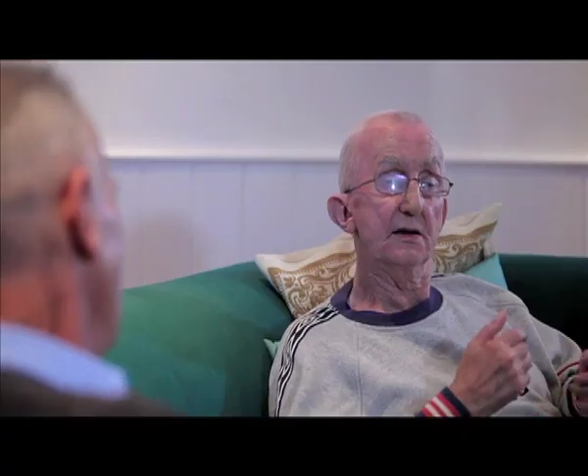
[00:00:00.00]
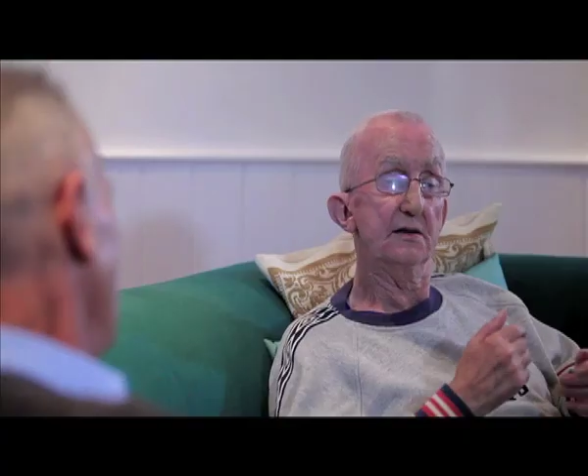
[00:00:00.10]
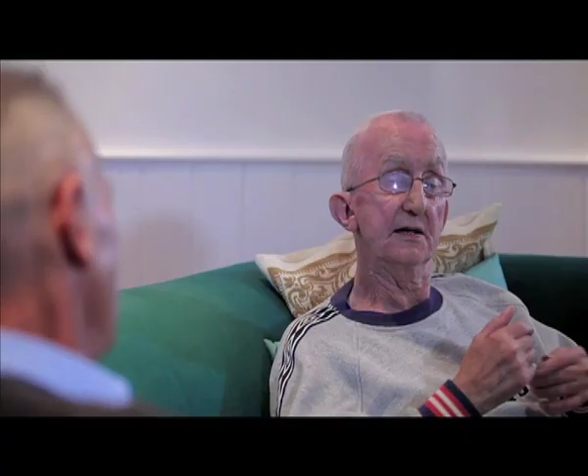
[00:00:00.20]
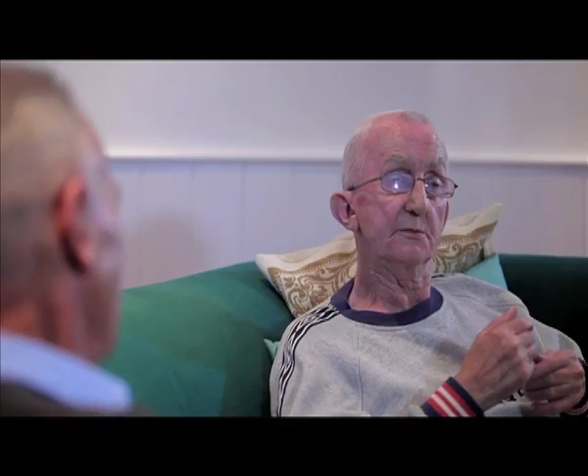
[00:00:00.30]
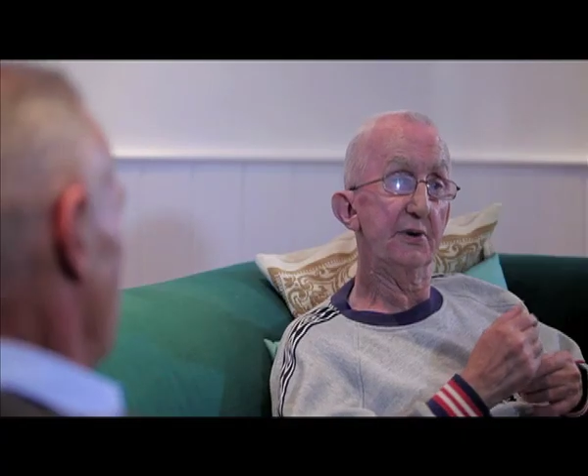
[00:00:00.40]

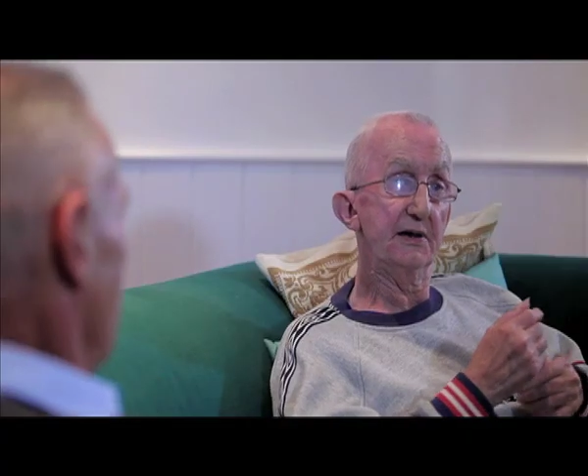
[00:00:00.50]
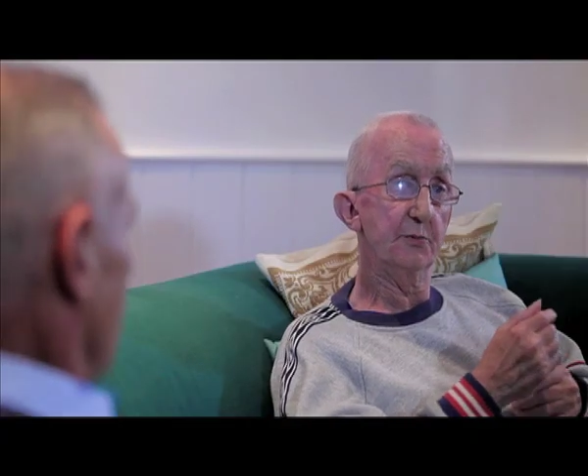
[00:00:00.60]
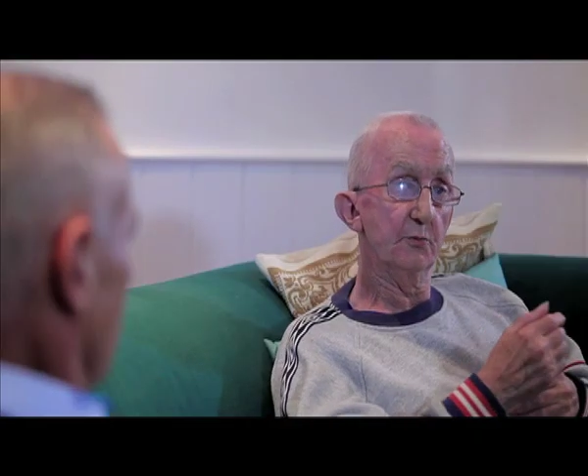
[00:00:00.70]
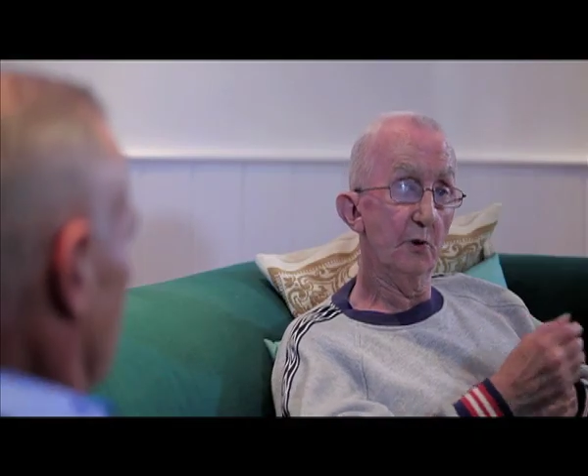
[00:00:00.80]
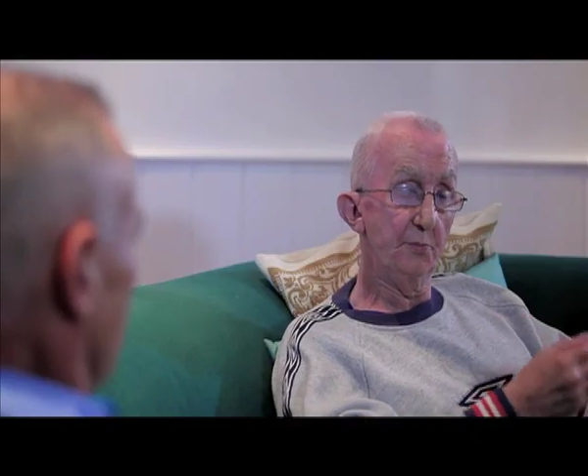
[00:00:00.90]
think
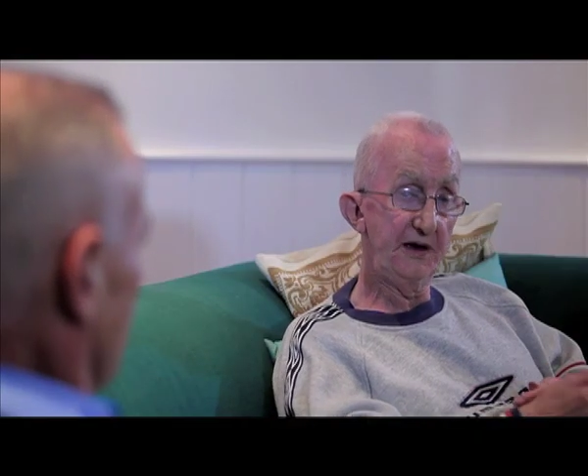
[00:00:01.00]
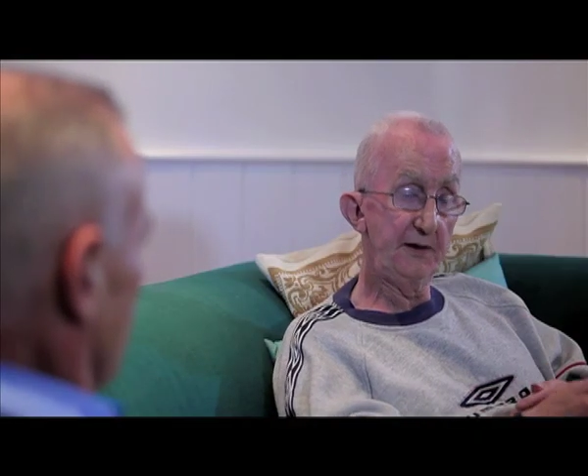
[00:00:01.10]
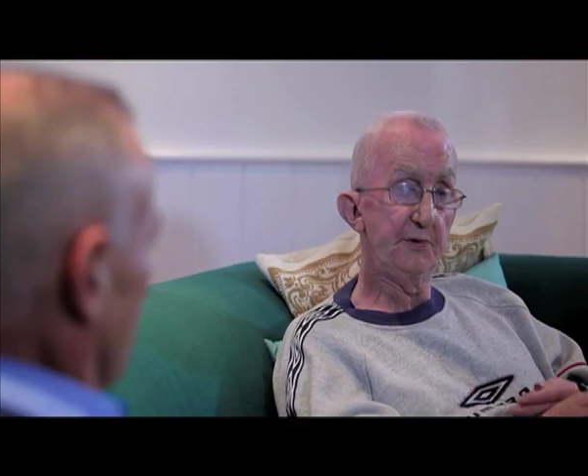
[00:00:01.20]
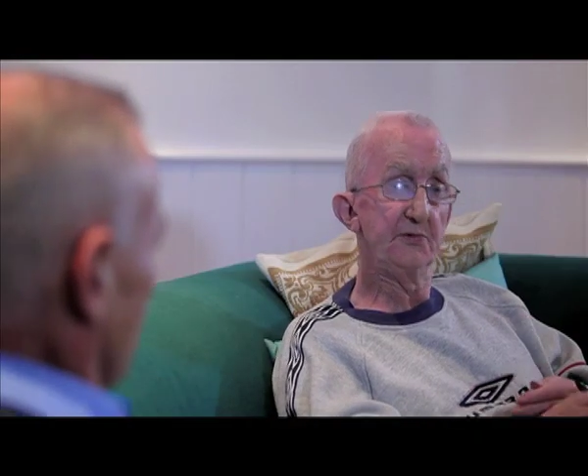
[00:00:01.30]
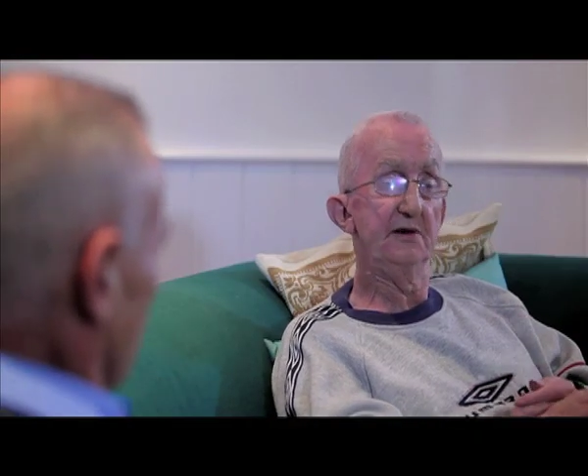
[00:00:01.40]
what
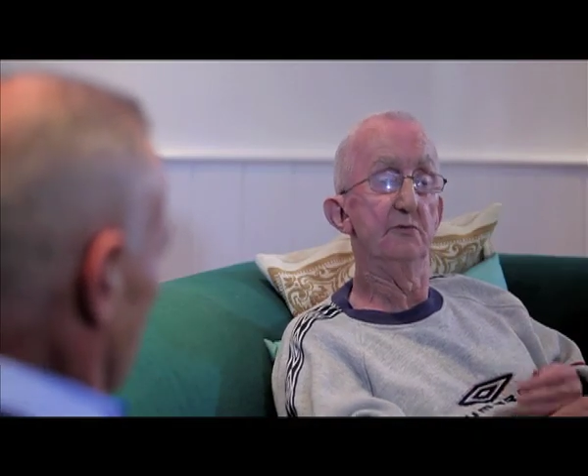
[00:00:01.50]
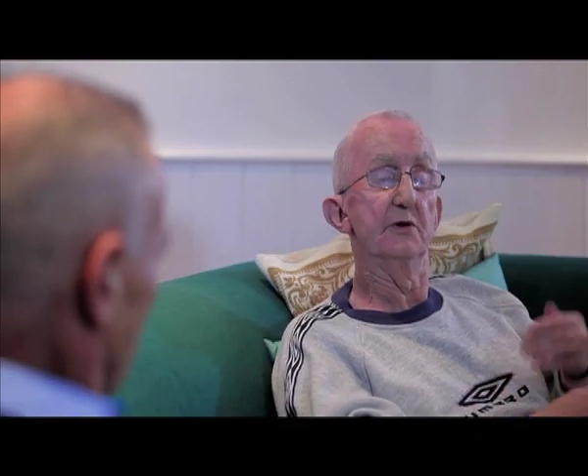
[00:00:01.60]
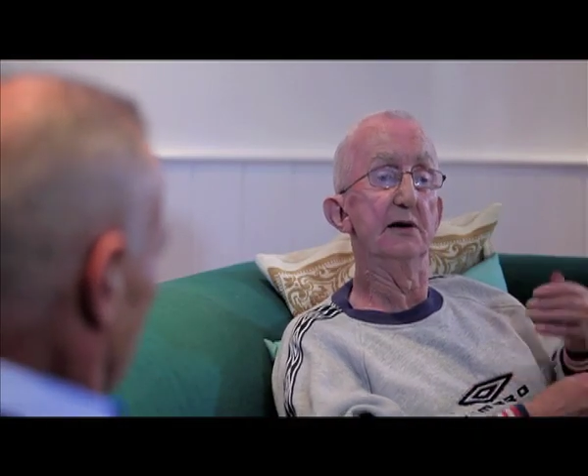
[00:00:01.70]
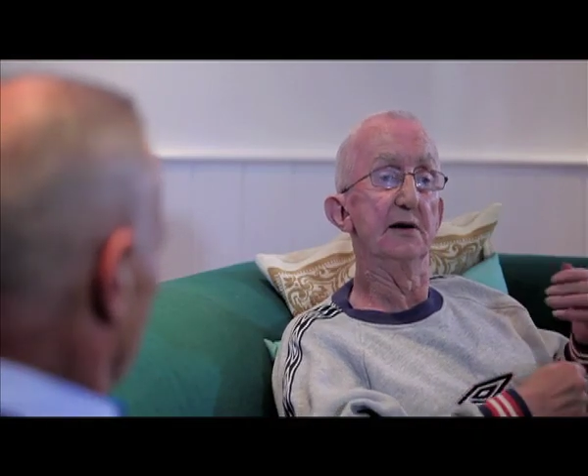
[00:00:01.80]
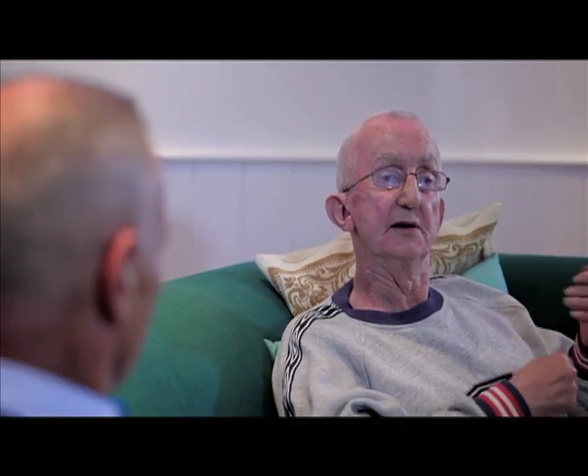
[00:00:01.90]
people don't
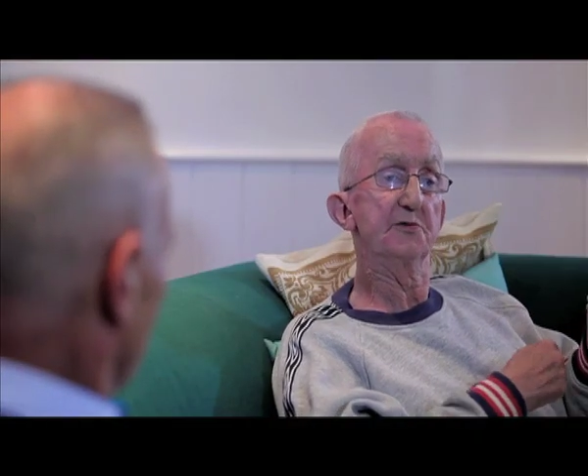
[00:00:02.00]
realise,